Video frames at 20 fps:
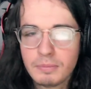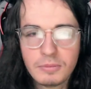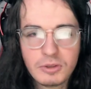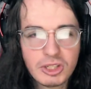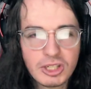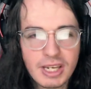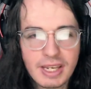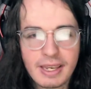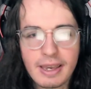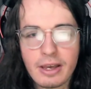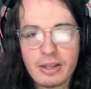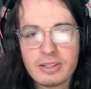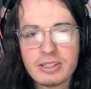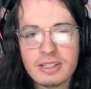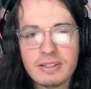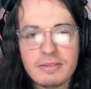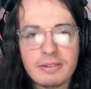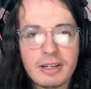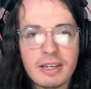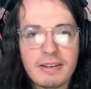Jake
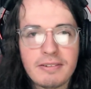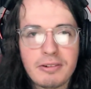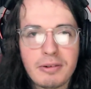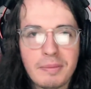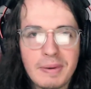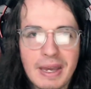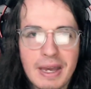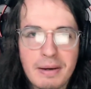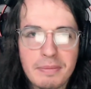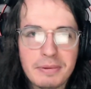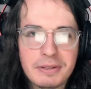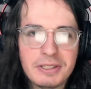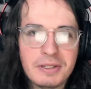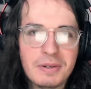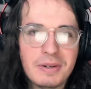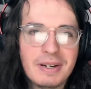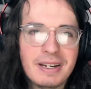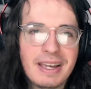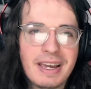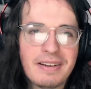Kelton for giving me
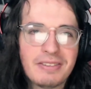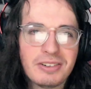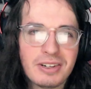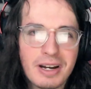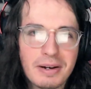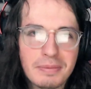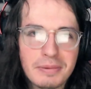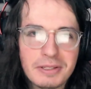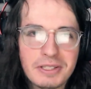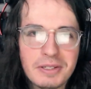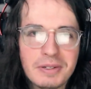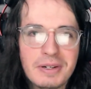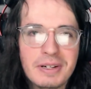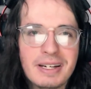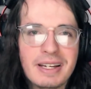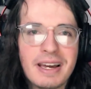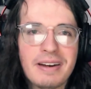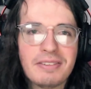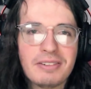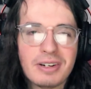opportunity after
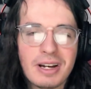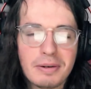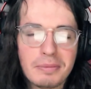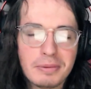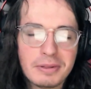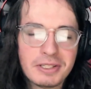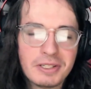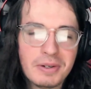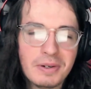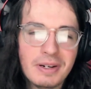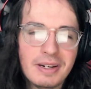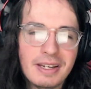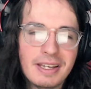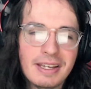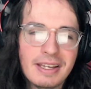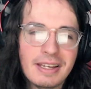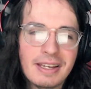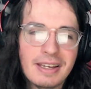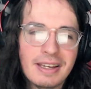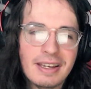opportunity after
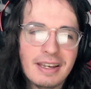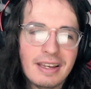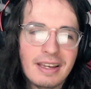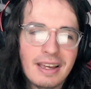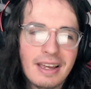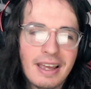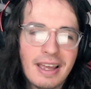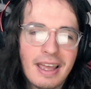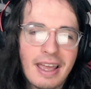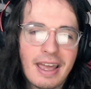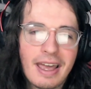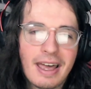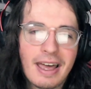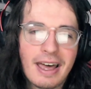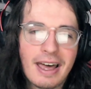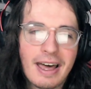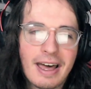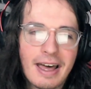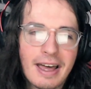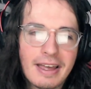opportunity.
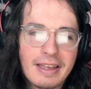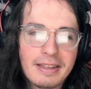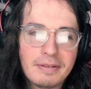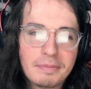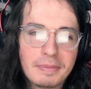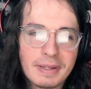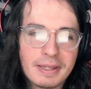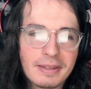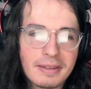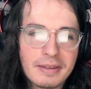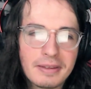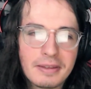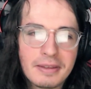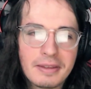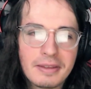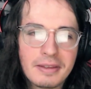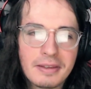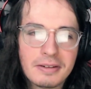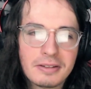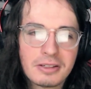But
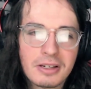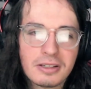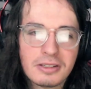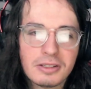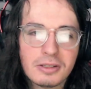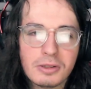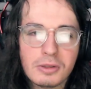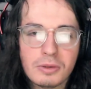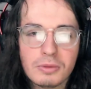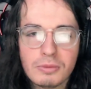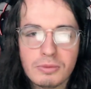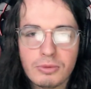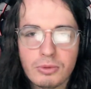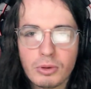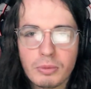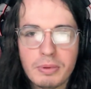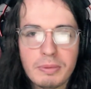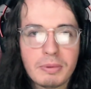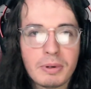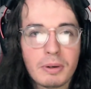there's also 4
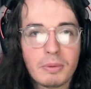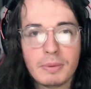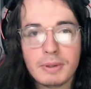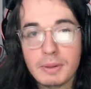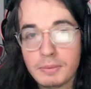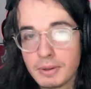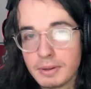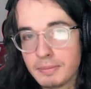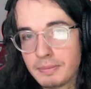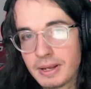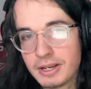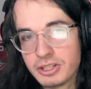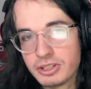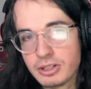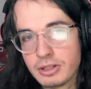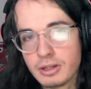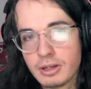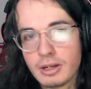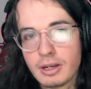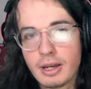people I really want to
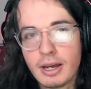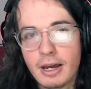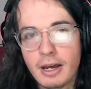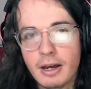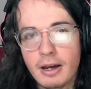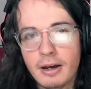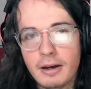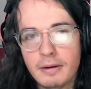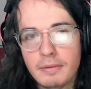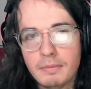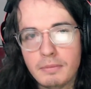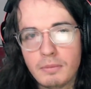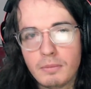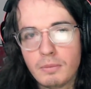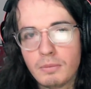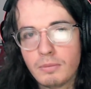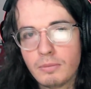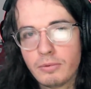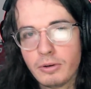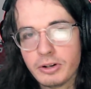mention.
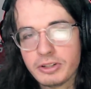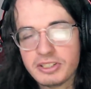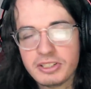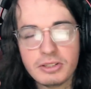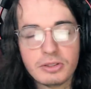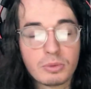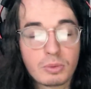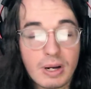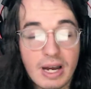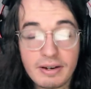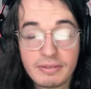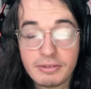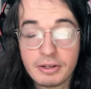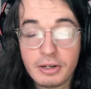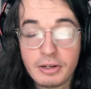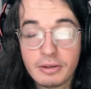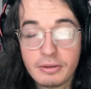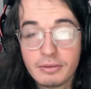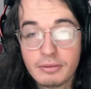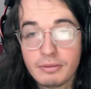First is
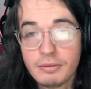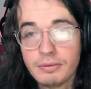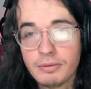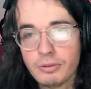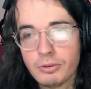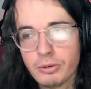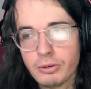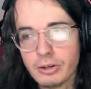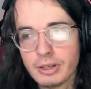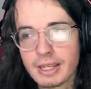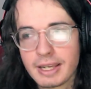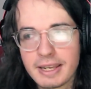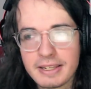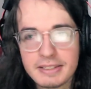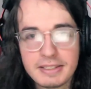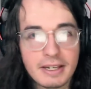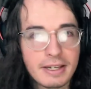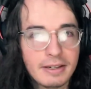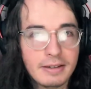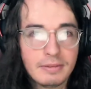Rafa for, like I
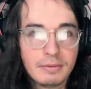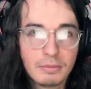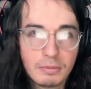said,